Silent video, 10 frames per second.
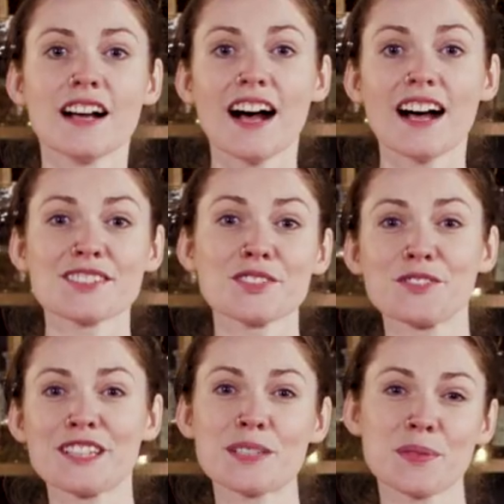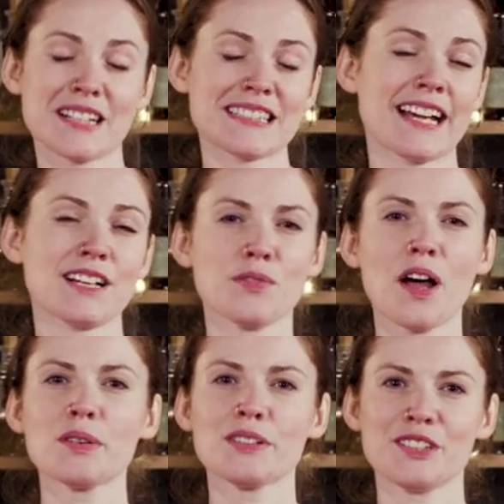Uh, so for this one, it's kind of
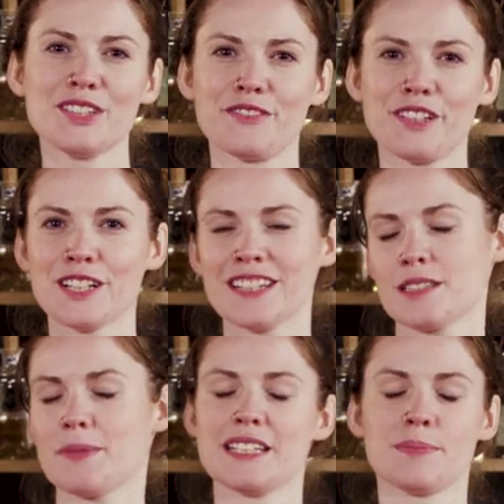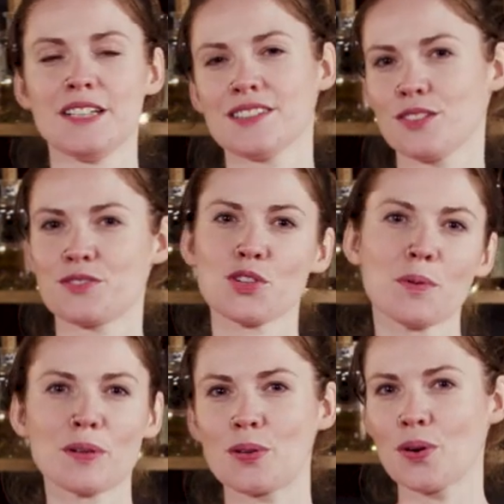however you feel. It's meant to be sort of
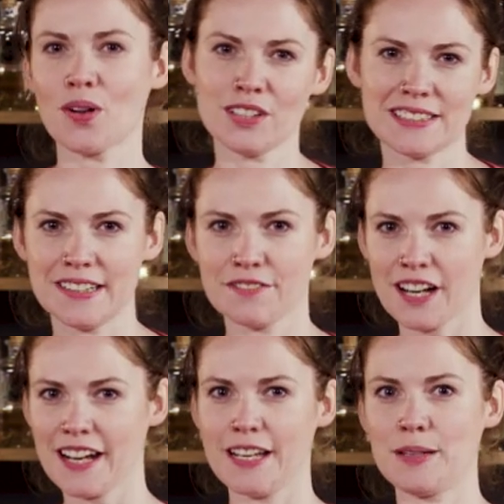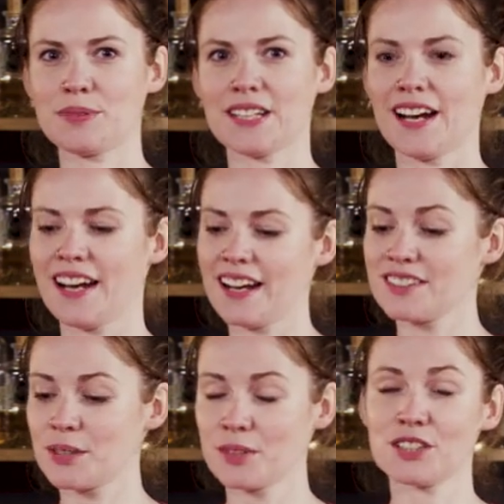tropical holiday vibes. Uh,
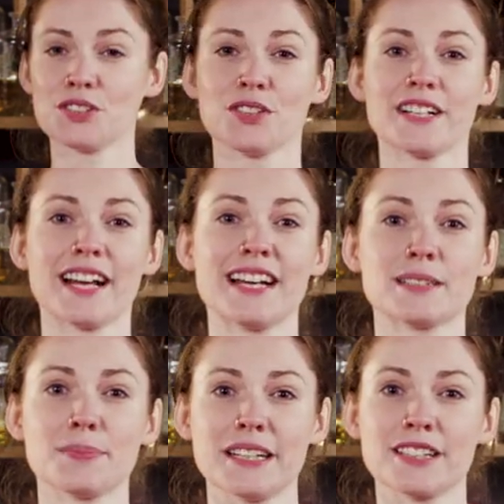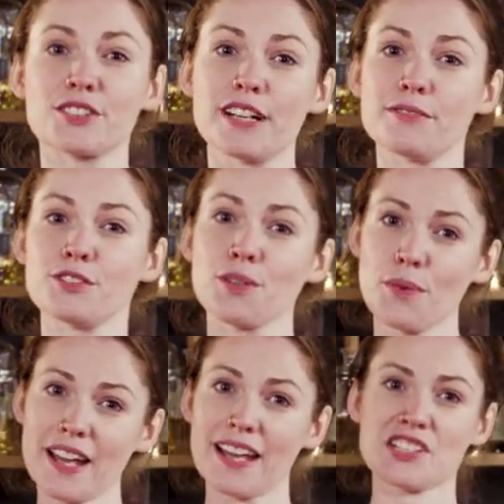so I'm gonna do a nice big grapefruit
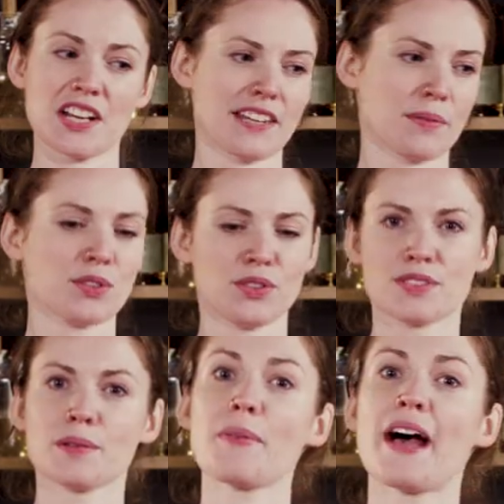wedge and then we'll use some